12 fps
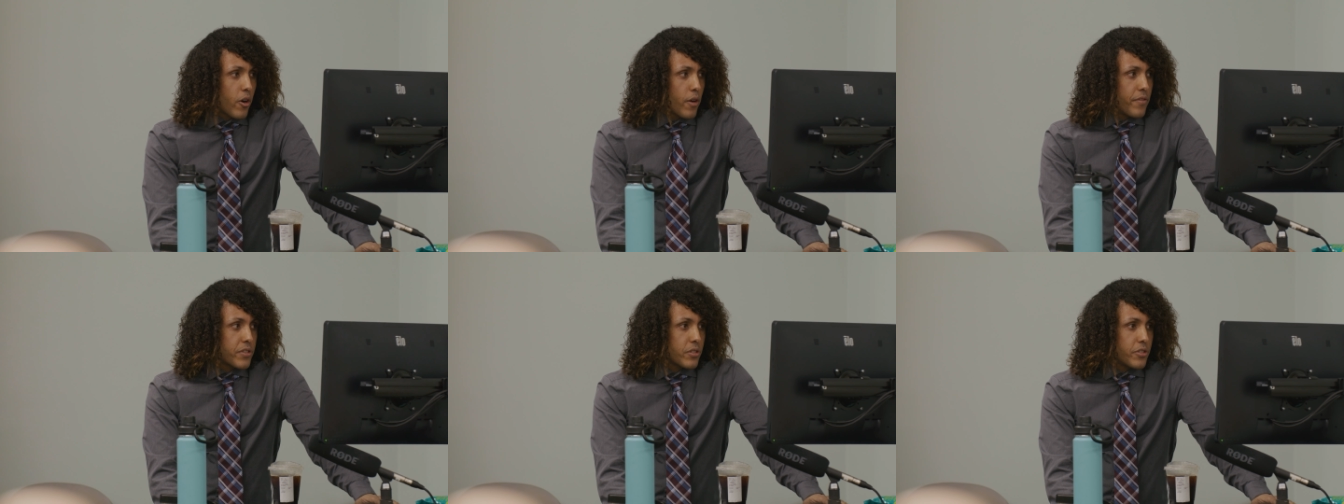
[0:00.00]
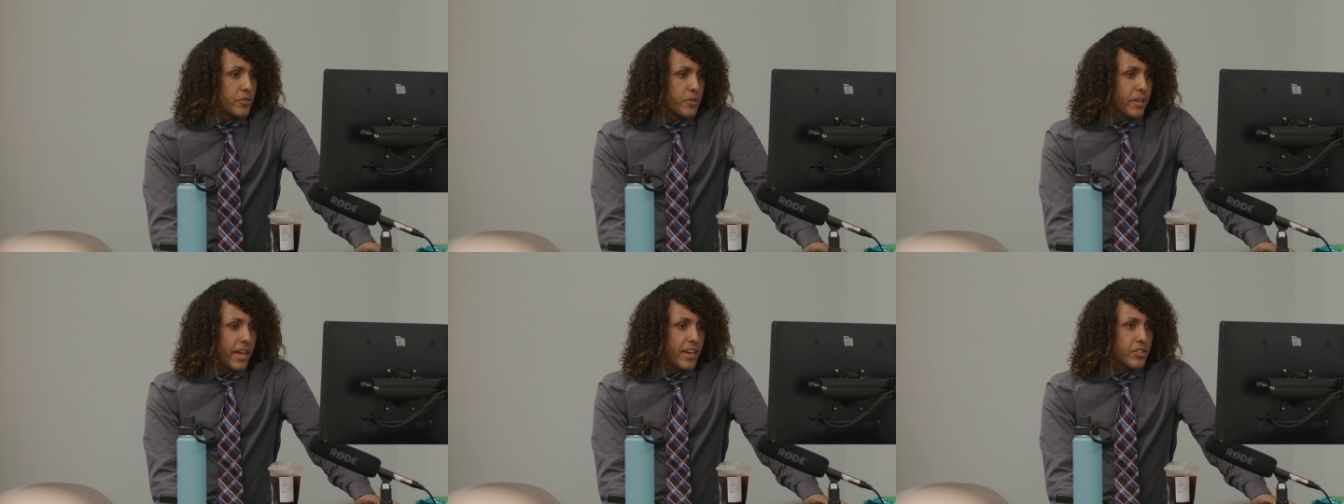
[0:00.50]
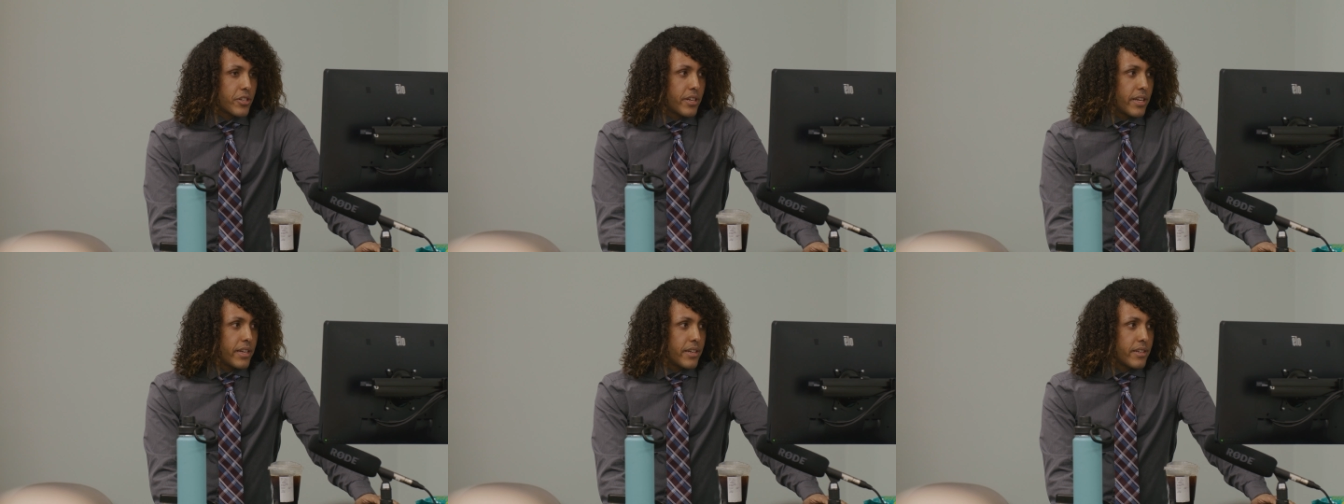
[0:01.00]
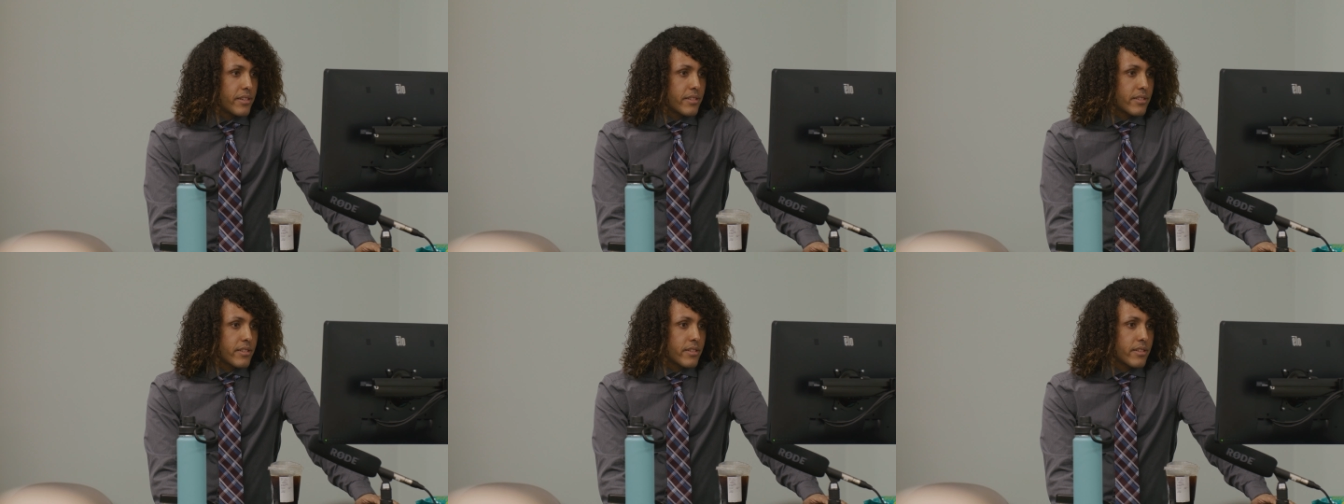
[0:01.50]
Artificial adjudication
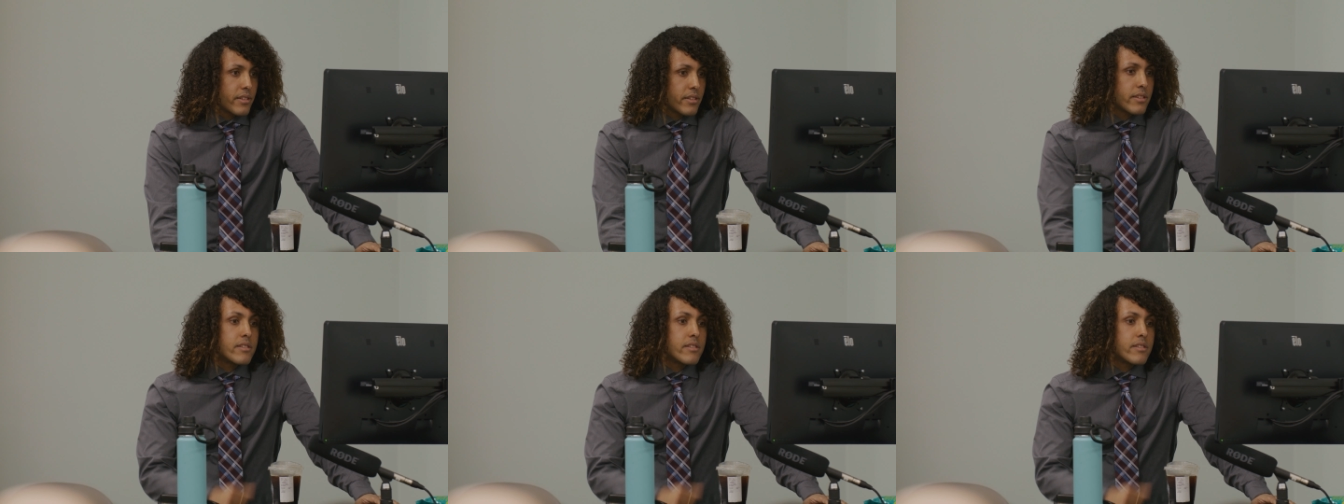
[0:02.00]
is...